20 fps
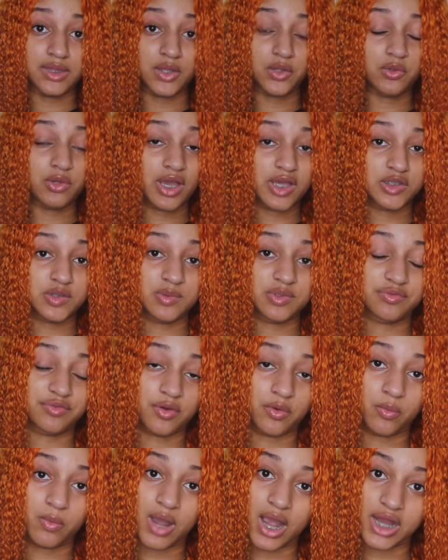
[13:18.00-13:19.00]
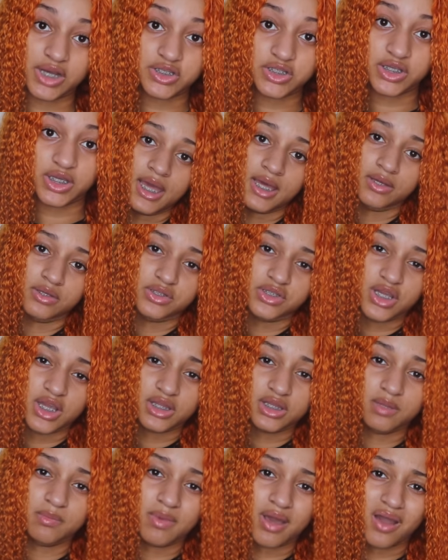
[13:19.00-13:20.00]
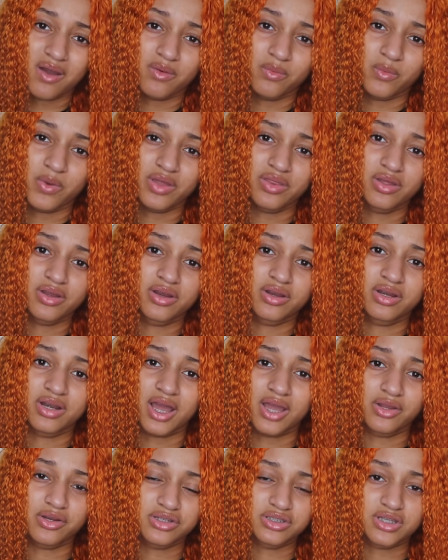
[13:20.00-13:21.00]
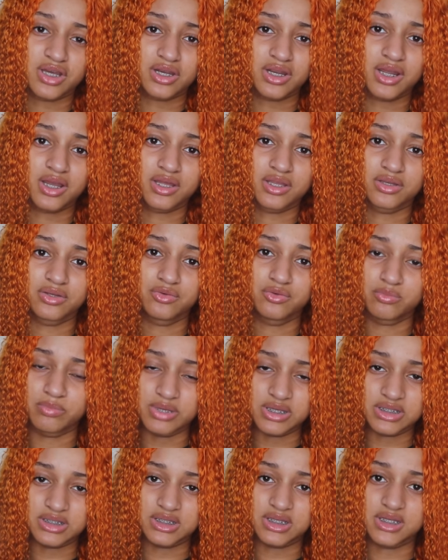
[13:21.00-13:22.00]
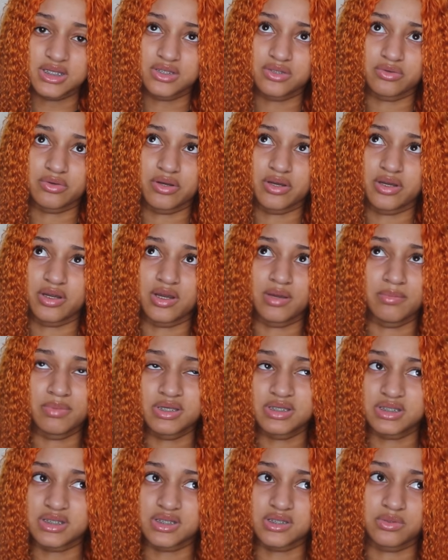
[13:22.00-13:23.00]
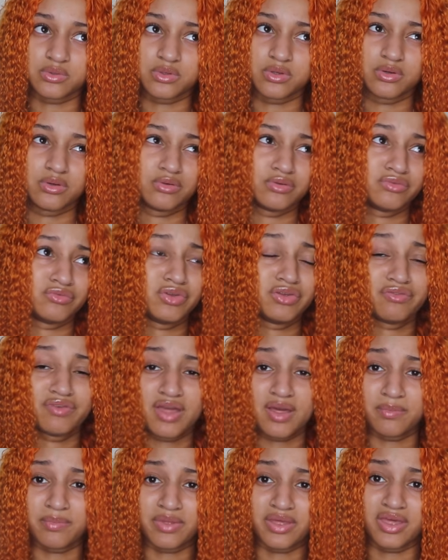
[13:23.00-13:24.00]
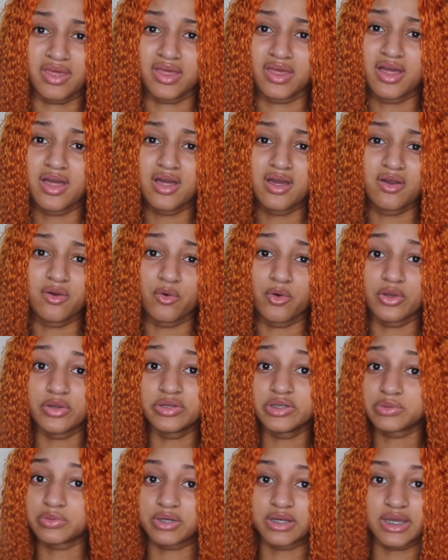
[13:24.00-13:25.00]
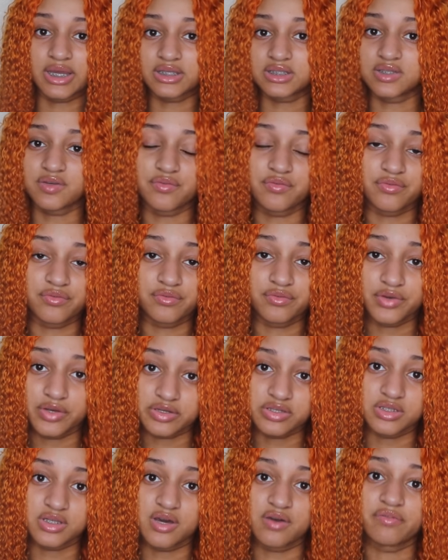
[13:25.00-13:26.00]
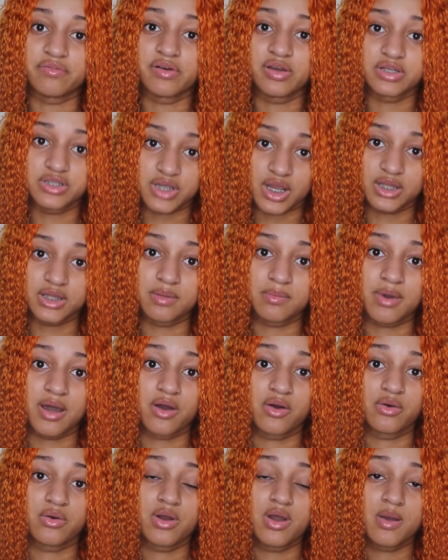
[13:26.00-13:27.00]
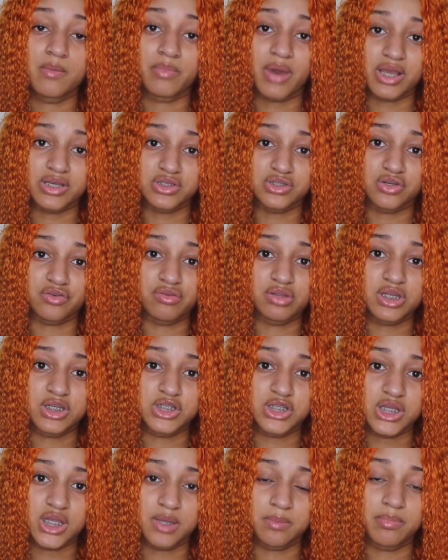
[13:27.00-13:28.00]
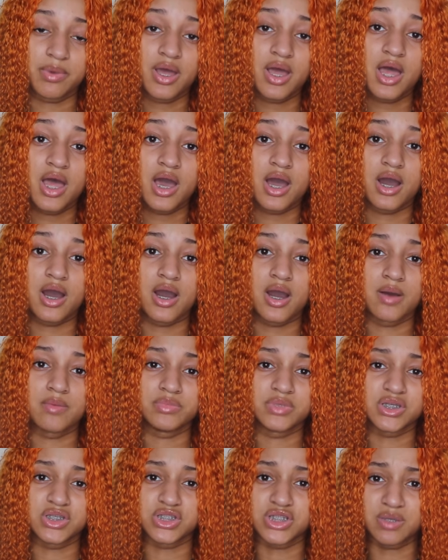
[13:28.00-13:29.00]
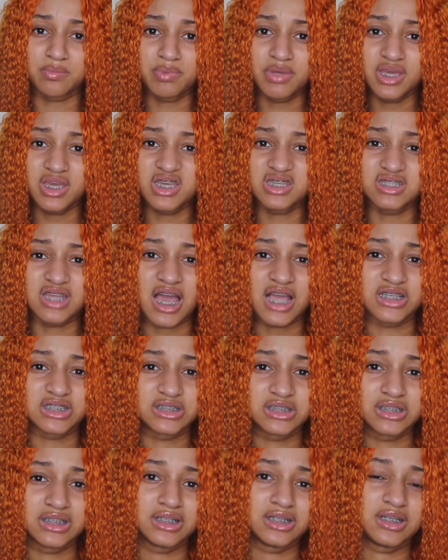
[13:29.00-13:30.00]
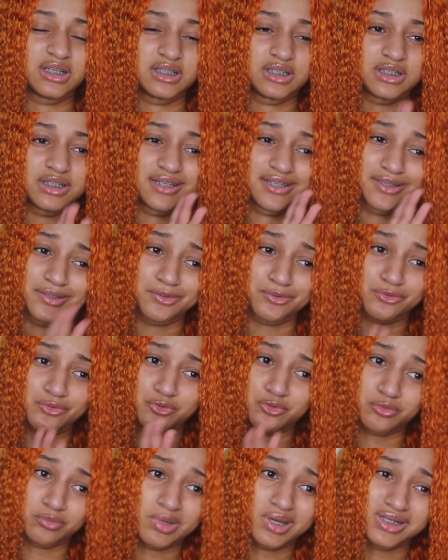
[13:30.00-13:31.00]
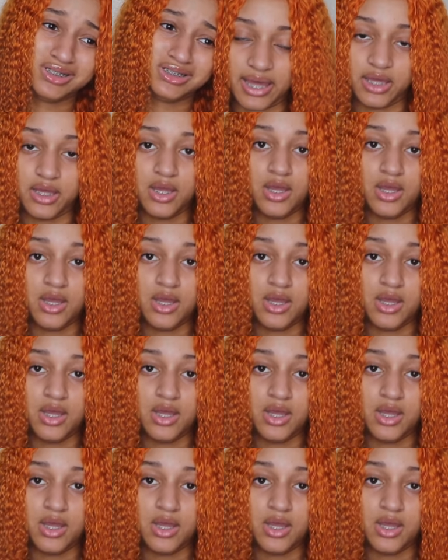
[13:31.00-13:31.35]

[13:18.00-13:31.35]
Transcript: thank you guys so much for watching. Check them out, whether or not you're starting a new business or a business revamping, or you just want to get stuff for yourself, check them out. Prices are really cheap. The shipping is actually a little too much.